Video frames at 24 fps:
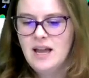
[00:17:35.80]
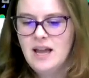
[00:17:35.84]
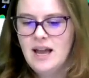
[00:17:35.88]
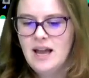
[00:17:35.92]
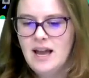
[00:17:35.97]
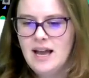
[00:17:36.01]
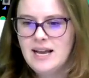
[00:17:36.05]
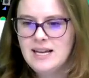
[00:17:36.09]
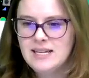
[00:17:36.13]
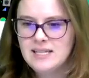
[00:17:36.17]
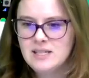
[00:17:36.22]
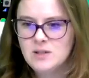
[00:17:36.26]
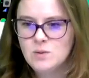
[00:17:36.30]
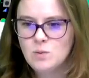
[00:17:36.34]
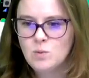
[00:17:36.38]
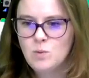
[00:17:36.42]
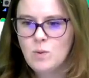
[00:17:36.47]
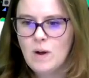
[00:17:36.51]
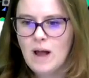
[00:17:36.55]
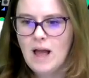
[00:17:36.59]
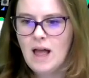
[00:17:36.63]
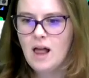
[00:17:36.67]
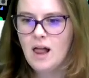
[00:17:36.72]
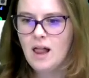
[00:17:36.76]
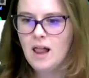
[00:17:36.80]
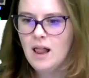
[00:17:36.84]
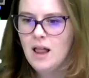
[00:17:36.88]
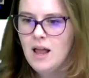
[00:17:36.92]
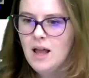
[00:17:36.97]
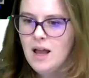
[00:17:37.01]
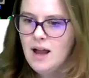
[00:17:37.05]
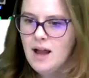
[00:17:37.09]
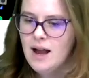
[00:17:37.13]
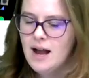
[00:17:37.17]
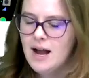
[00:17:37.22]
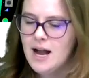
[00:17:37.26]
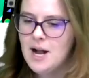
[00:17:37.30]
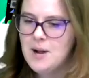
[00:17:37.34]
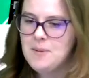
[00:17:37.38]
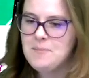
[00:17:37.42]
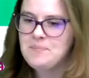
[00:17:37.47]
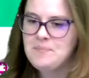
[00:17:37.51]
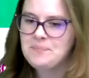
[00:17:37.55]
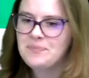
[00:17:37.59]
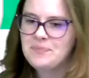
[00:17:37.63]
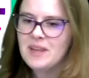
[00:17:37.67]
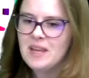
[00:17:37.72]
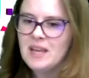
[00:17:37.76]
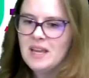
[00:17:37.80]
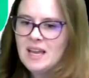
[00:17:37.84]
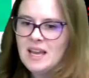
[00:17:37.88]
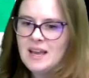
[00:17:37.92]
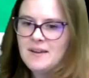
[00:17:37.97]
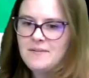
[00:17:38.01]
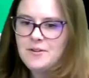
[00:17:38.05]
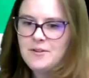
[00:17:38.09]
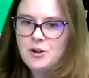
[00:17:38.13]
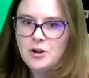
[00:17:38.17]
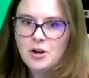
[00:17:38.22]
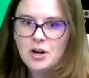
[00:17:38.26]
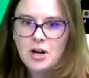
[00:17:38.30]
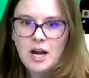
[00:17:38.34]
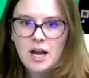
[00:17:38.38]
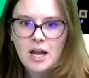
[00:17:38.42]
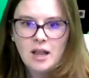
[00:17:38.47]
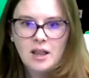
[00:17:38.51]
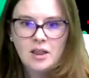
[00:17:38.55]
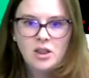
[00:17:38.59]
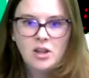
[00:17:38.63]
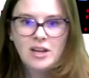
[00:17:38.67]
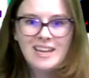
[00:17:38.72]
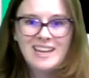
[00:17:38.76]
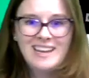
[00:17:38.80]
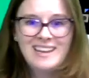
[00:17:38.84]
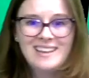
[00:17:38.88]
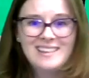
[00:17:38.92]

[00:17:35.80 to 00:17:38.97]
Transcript: as well. If you're looking at